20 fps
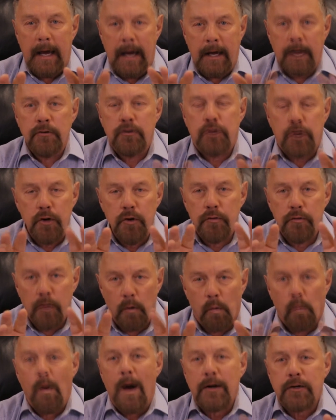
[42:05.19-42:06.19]
into the
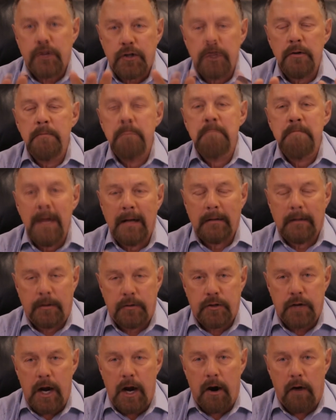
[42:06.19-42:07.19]
Russian
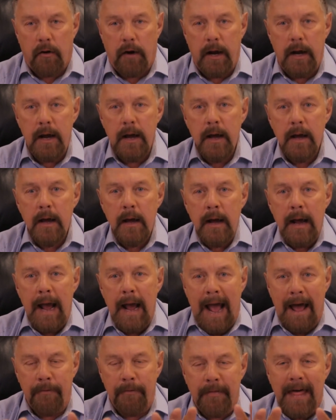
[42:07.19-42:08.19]
military,
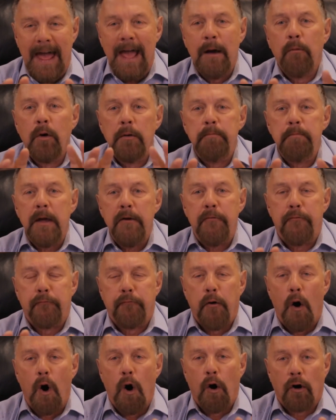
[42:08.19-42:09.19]
and they would be
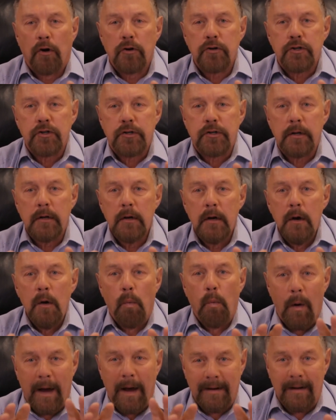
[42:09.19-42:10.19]
forced
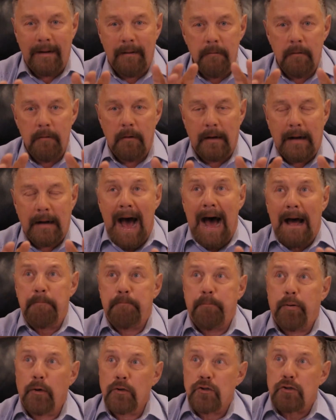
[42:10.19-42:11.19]
when
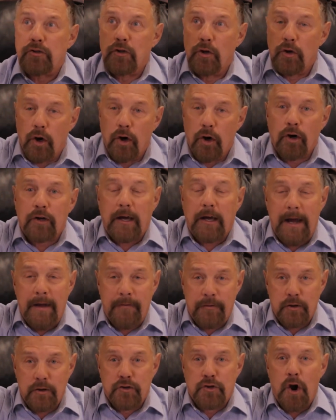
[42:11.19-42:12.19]
God puts the hook
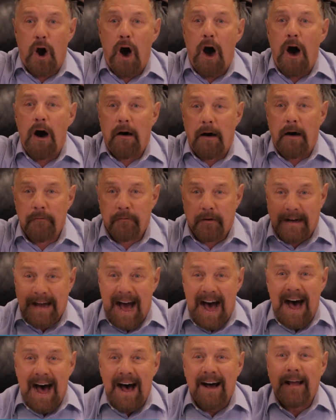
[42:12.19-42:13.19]
in the jaw of
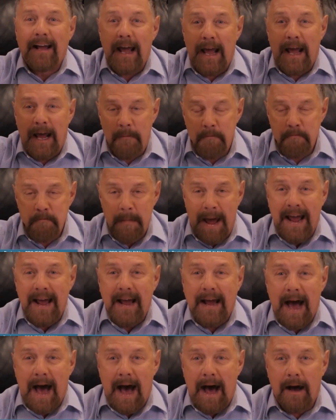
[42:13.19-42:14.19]
Gog and
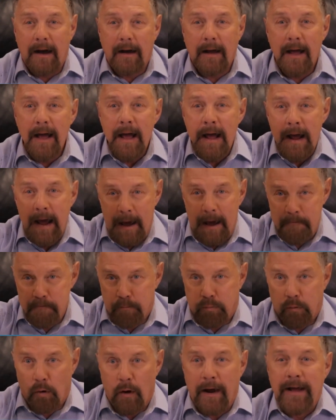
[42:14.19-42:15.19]
Magog
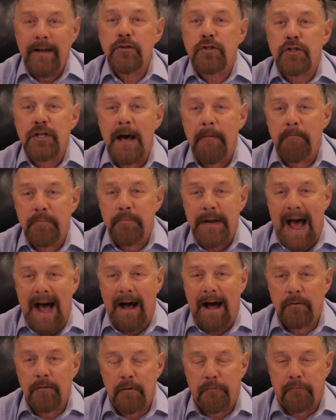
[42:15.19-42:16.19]
and brings them
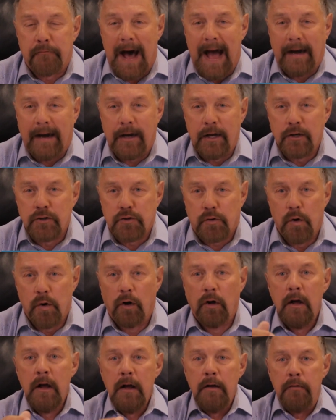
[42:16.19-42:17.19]
down to fight
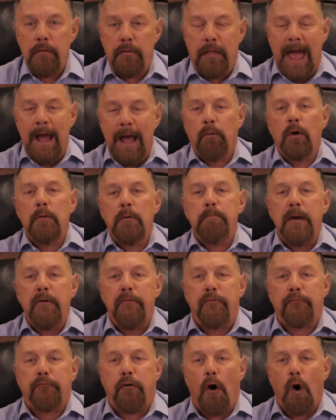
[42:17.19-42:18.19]
Israel, they would be
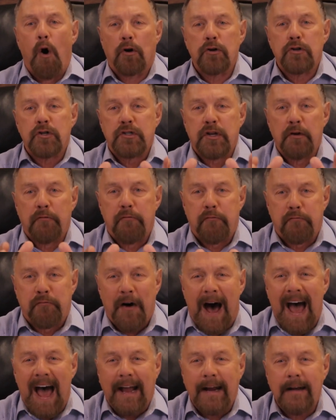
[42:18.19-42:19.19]
forced to
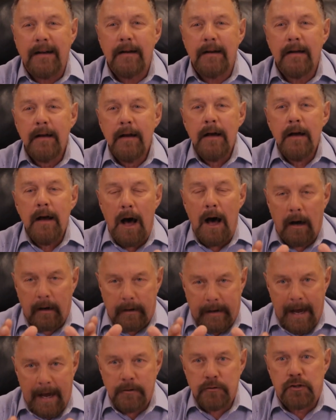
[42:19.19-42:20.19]
fight
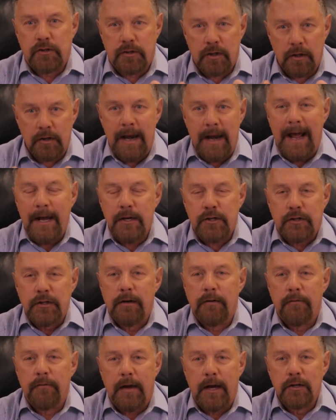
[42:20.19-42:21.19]
against the
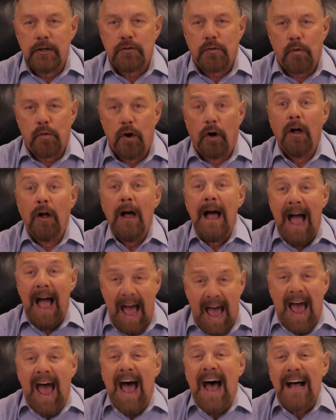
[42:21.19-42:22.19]
nation of Israel
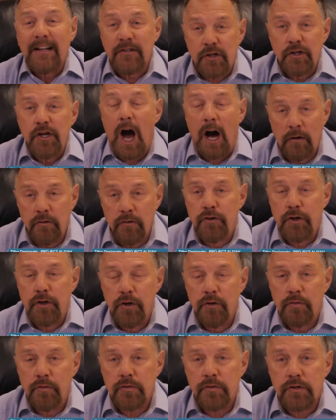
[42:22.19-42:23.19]
as young
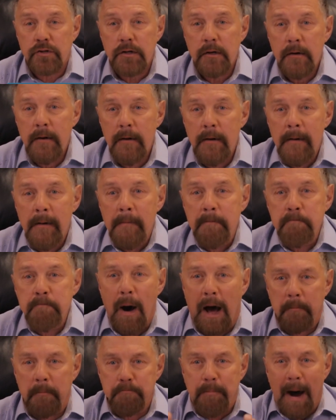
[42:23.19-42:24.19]
Jews.
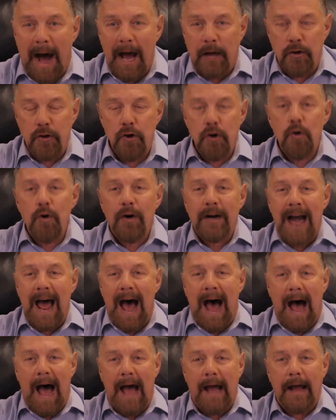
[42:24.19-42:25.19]
But by you and
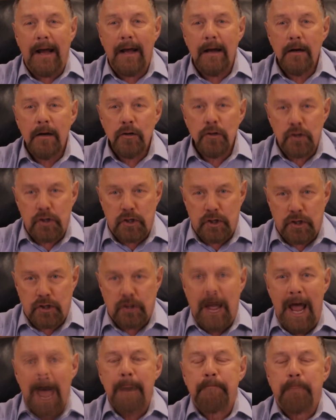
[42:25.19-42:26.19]
I
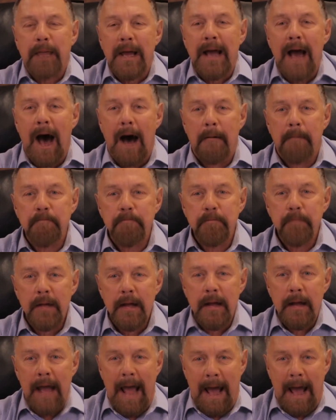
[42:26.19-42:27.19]
stepping up
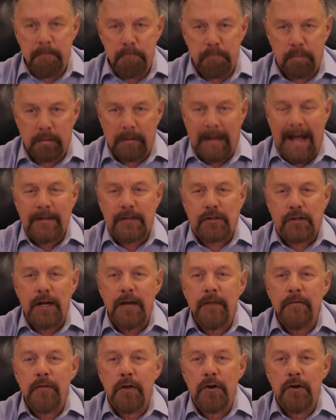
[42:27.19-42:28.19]
and
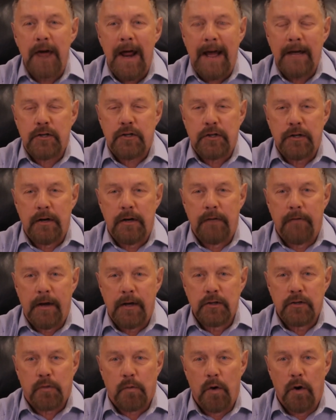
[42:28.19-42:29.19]
blessing the nation of
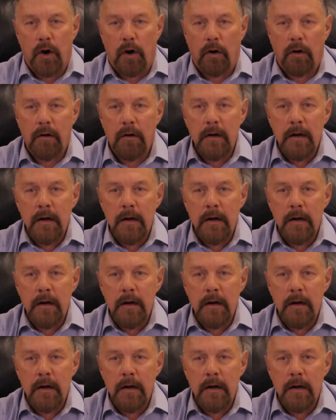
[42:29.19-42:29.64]
Israel,